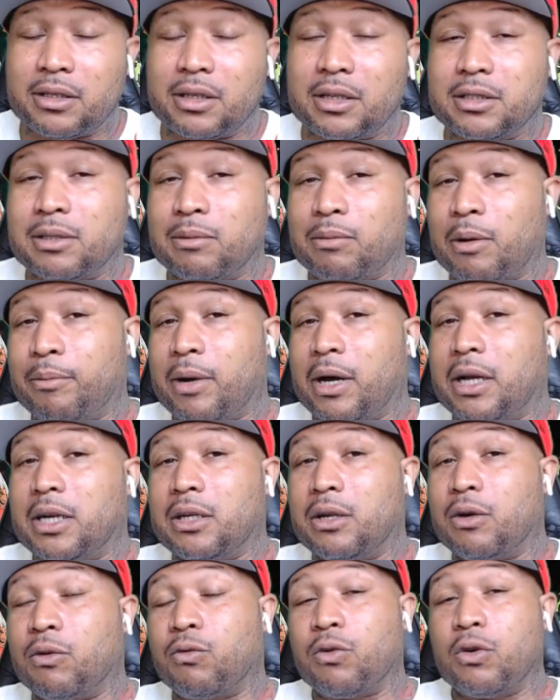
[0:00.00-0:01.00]
this. I'm Amadi
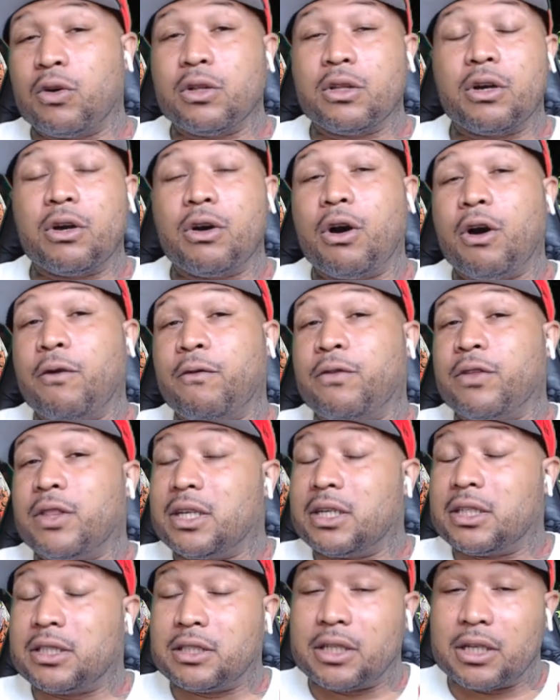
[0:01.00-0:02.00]
the Ruler.
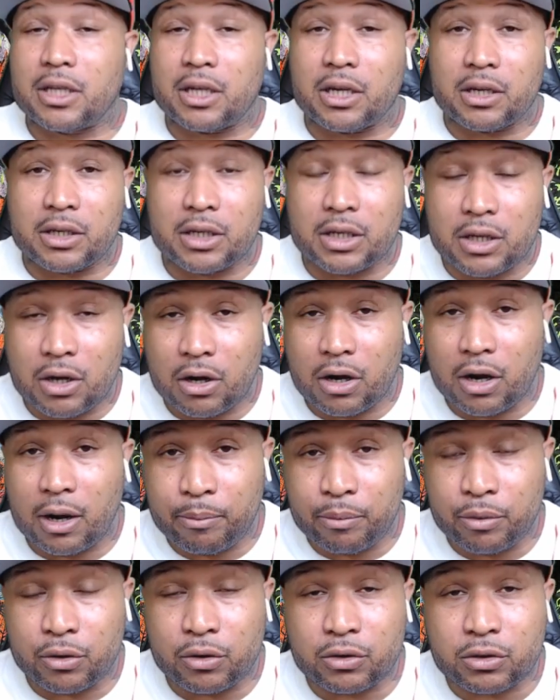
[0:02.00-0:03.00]
Hopefully, the security
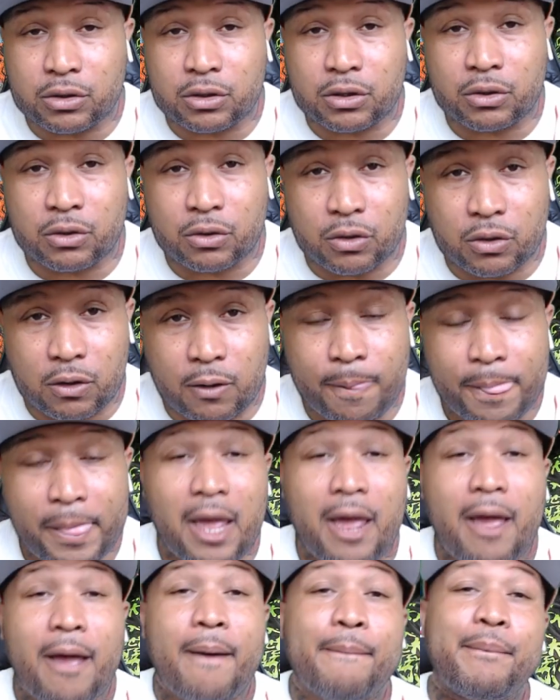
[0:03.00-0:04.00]
guard pulls through.
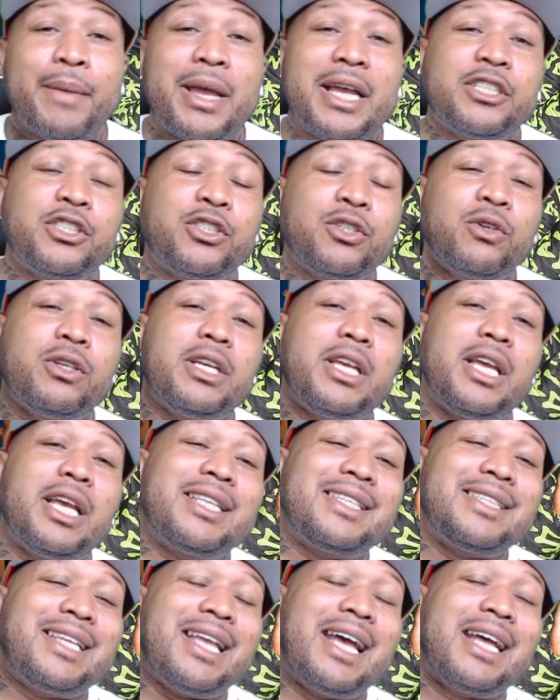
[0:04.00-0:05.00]
Make sure you
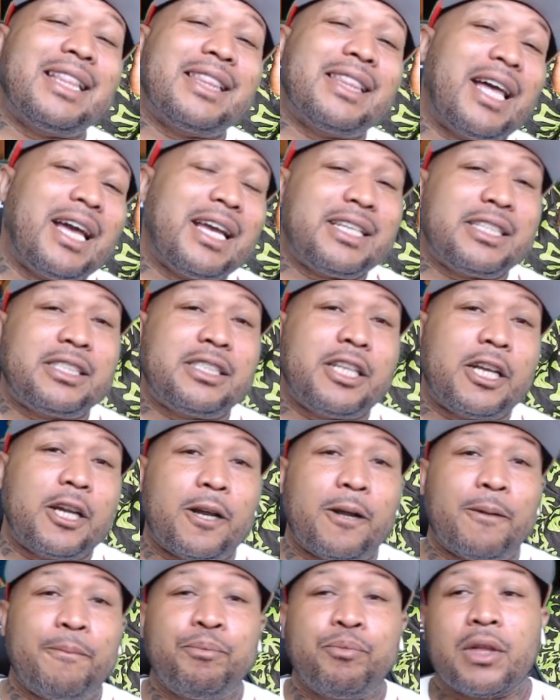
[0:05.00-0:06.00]
hit that like,
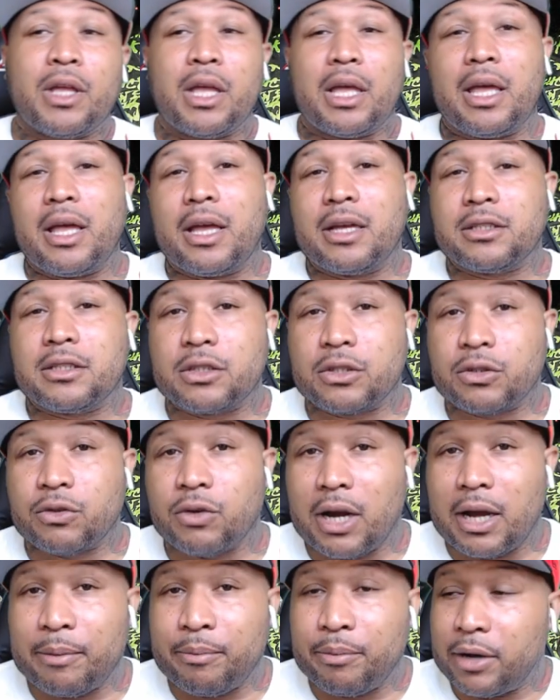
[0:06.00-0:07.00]
share, and
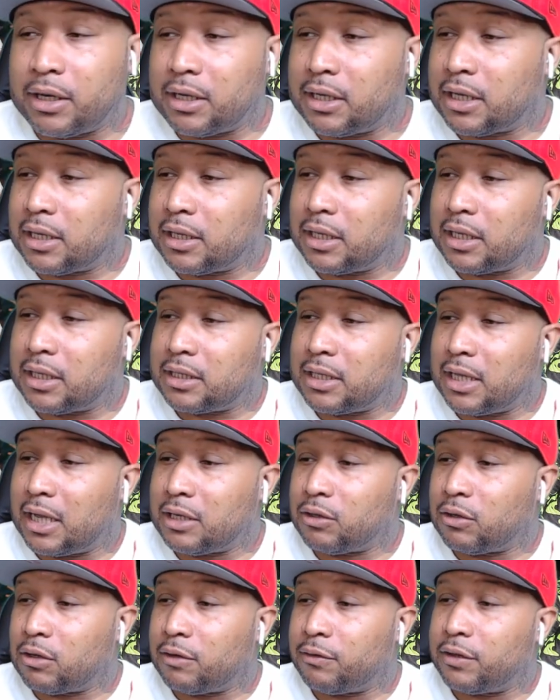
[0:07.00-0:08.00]
subscribe button and click
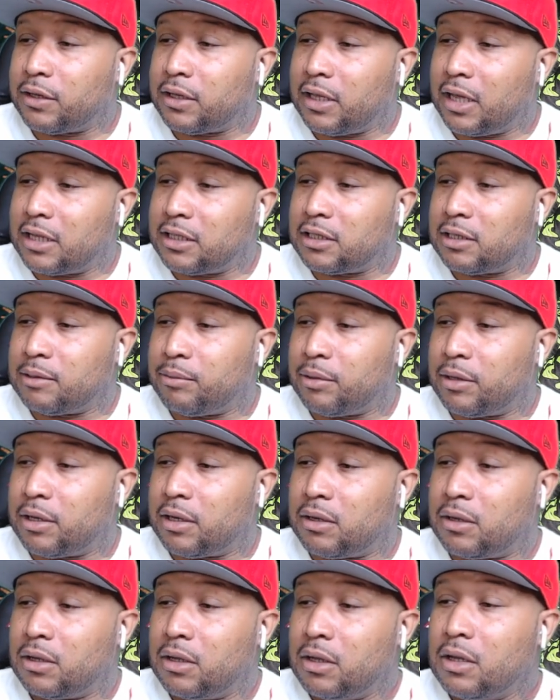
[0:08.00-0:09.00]
that notification
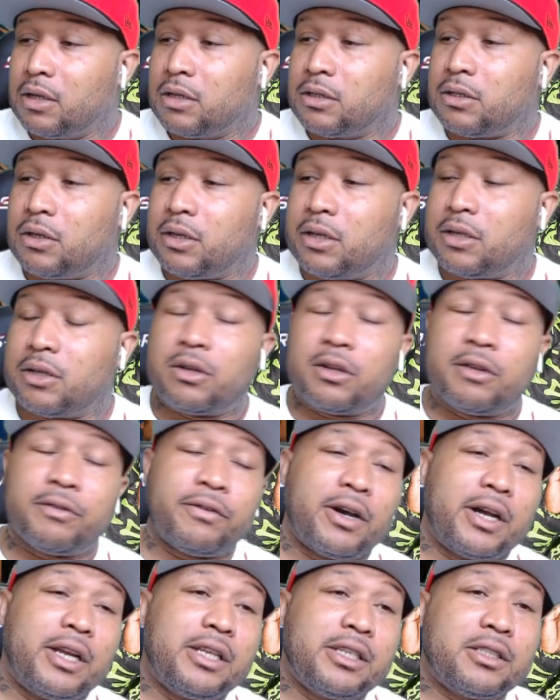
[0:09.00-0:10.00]
bell so you get
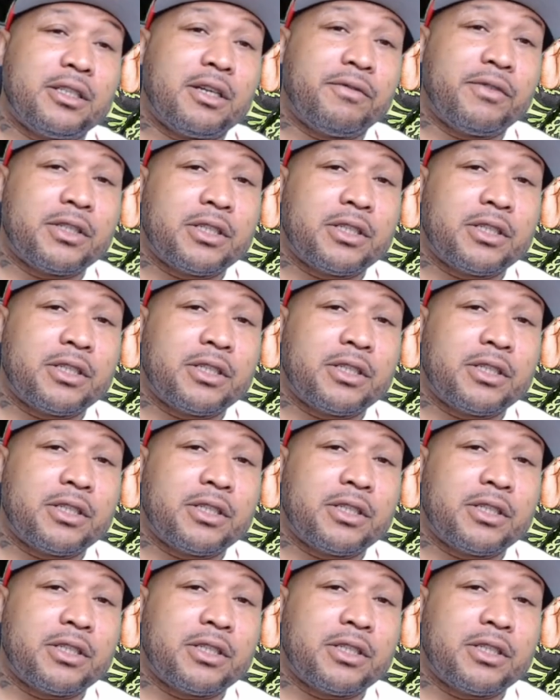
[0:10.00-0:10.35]
notified each and every